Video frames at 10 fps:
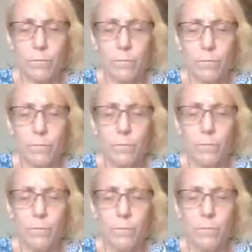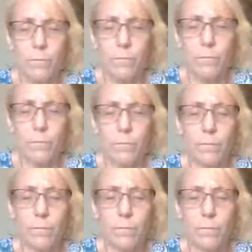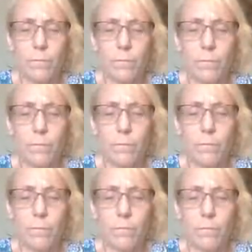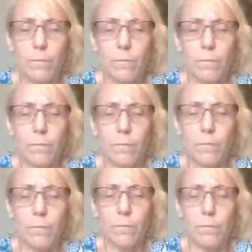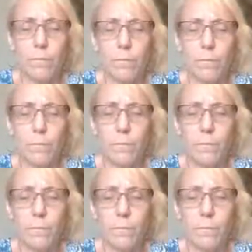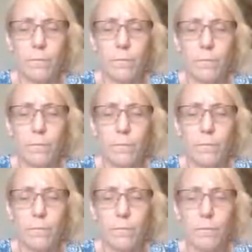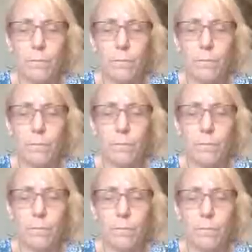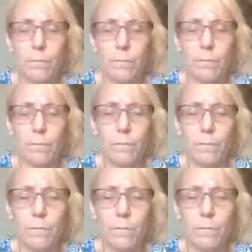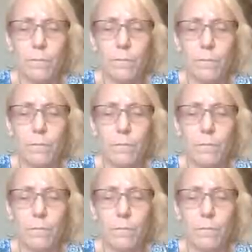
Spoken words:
(no one is talking)